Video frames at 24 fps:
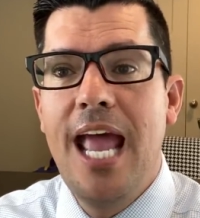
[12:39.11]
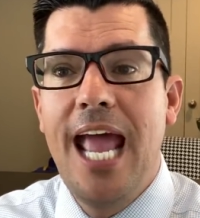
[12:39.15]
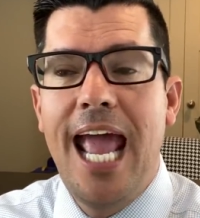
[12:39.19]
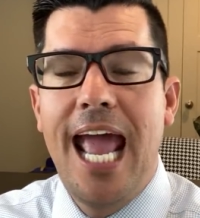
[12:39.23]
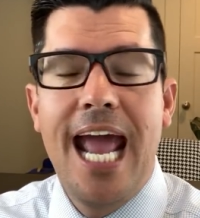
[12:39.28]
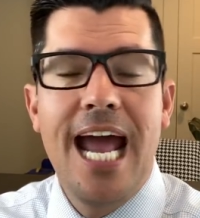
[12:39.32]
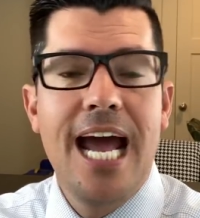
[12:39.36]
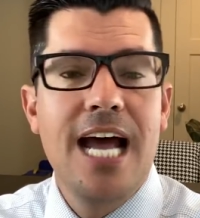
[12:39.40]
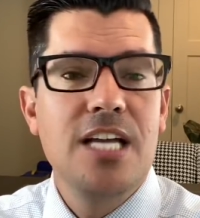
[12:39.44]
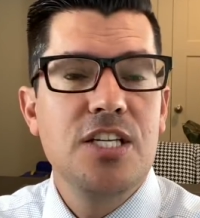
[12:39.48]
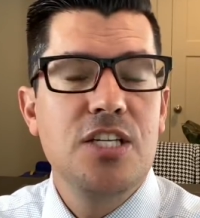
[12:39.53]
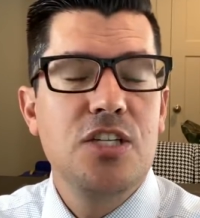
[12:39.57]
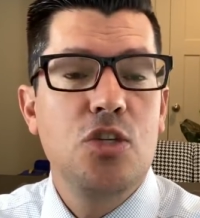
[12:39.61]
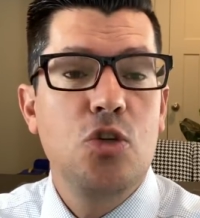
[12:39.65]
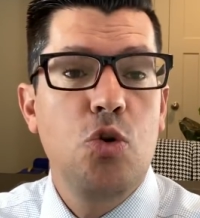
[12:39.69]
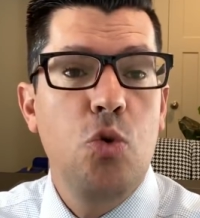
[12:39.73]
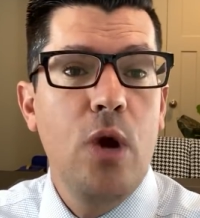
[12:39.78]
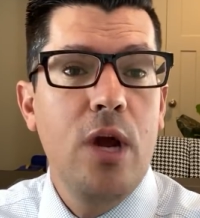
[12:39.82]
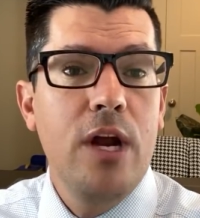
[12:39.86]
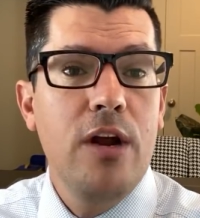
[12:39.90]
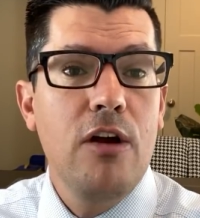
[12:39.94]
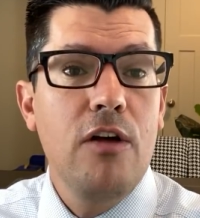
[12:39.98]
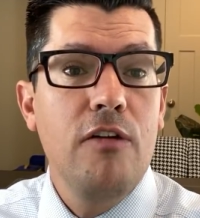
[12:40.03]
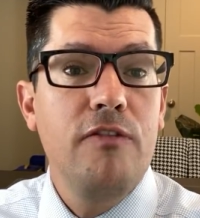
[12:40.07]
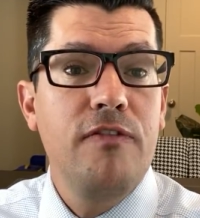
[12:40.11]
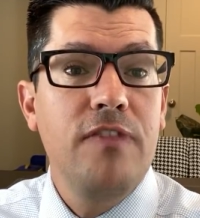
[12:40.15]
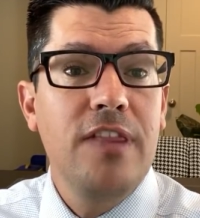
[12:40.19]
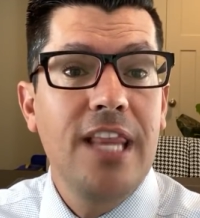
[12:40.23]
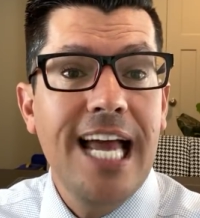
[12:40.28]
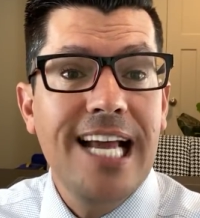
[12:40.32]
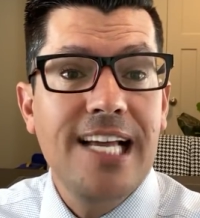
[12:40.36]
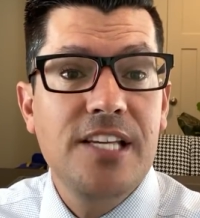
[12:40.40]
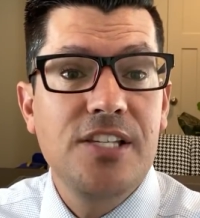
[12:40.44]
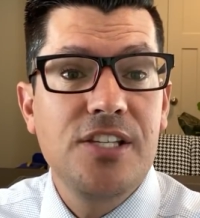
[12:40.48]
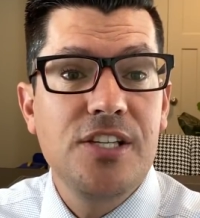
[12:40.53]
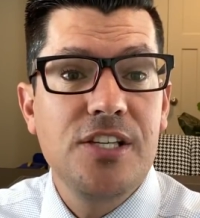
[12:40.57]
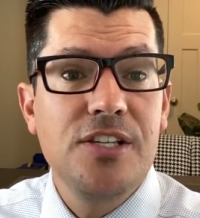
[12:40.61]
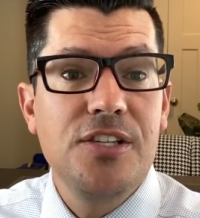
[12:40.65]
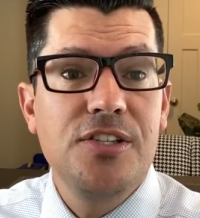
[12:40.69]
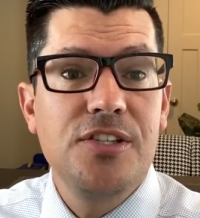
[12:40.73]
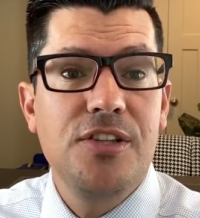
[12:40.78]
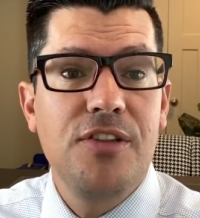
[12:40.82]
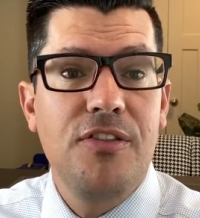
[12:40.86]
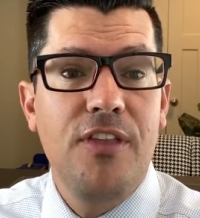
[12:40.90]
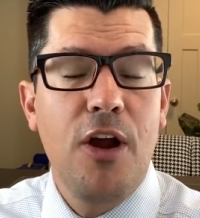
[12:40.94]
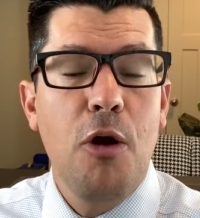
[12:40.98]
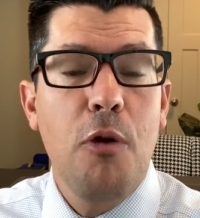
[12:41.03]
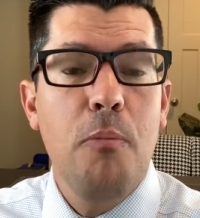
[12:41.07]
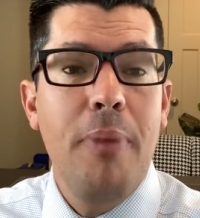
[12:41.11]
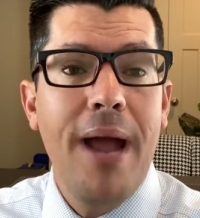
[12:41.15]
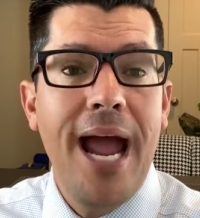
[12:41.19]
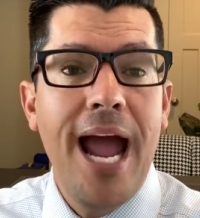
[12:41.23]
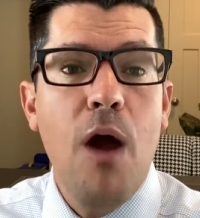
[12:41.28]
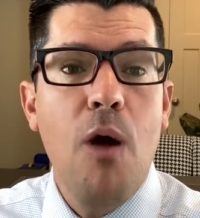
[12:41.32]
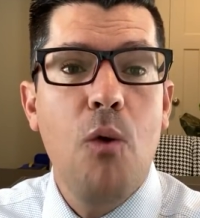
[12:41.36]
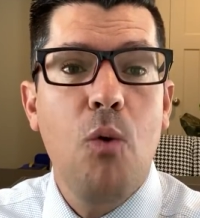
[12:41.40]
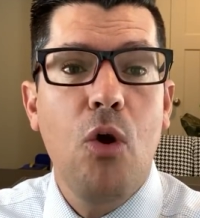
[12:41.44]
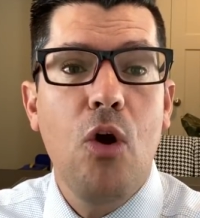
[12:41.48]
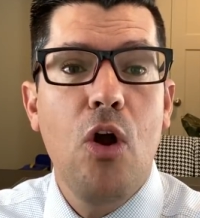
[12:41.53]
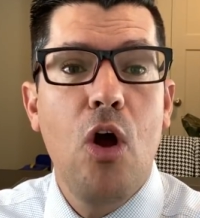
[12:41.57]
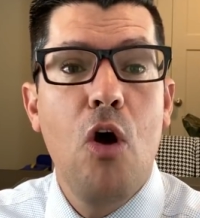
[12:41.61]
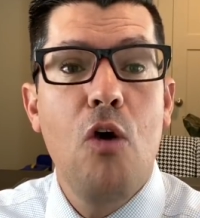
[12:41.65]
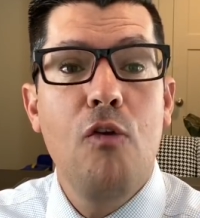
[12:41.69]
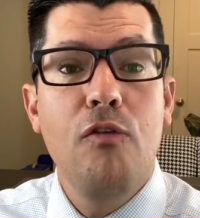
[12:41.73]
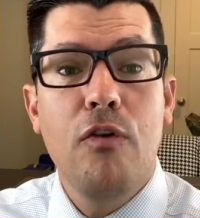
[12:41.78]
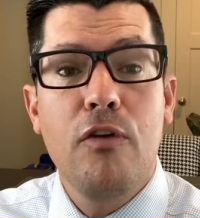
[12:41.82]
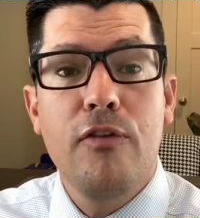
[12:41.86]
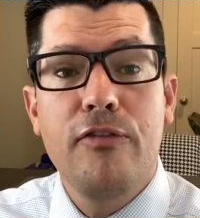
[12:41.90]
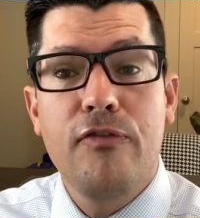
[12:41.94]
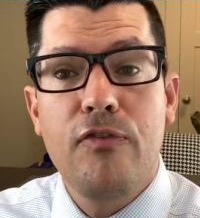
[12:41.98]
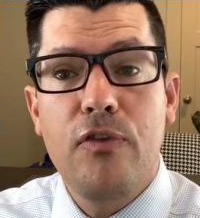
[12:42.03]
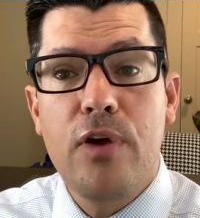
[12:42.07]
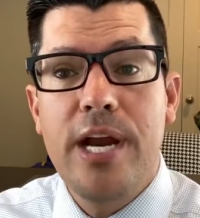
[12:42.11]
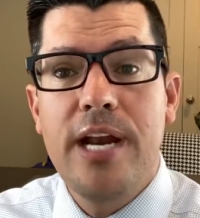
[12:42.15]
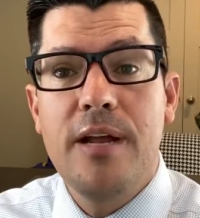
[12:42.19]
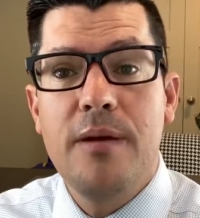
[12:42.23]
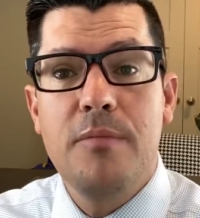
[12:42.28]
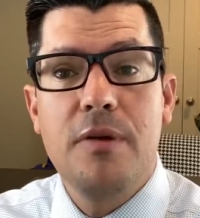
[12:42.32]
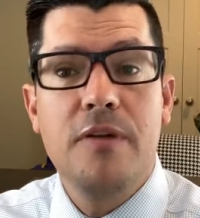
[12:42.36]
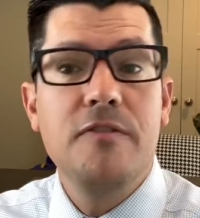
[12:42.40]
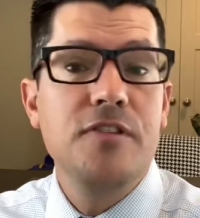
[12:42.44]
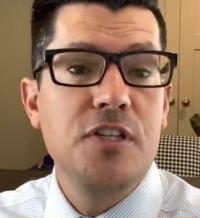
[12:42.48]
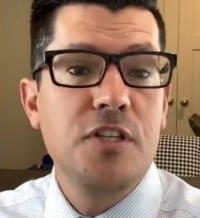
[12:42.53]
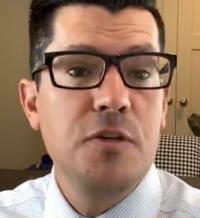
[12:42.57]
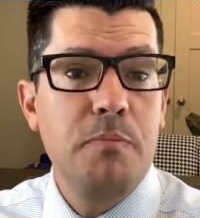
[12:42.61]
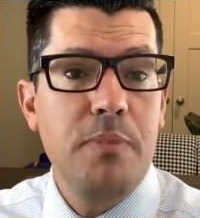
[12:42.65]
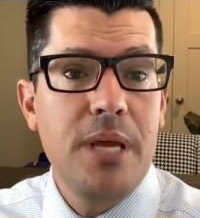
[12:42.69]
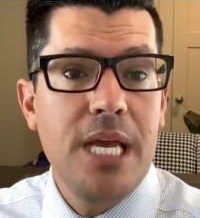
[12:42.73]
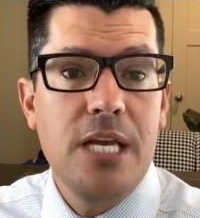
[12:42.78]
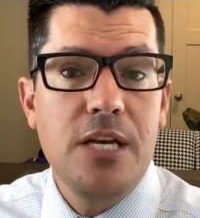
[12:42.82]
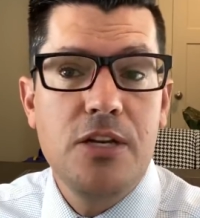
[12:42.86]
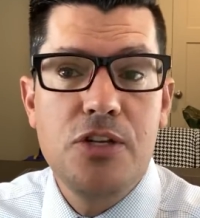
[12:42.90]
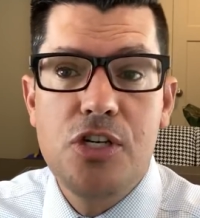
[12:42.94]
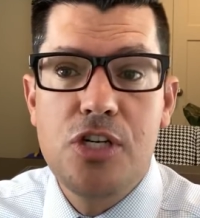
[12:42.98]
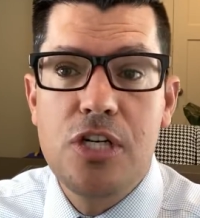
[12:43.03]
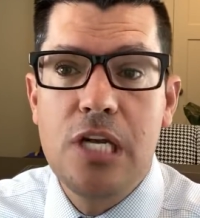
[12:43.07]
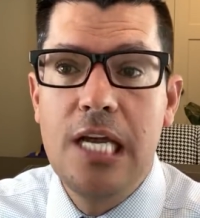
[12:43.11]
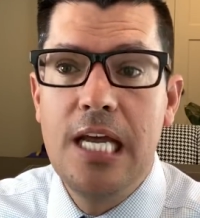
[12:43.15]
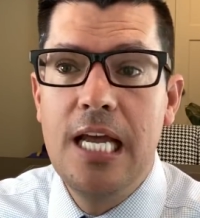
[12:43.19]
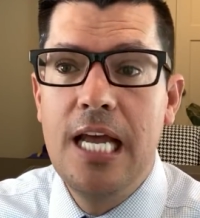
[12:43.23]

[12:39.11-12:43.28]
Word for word: as Twitter flexes their power over freedom of speech.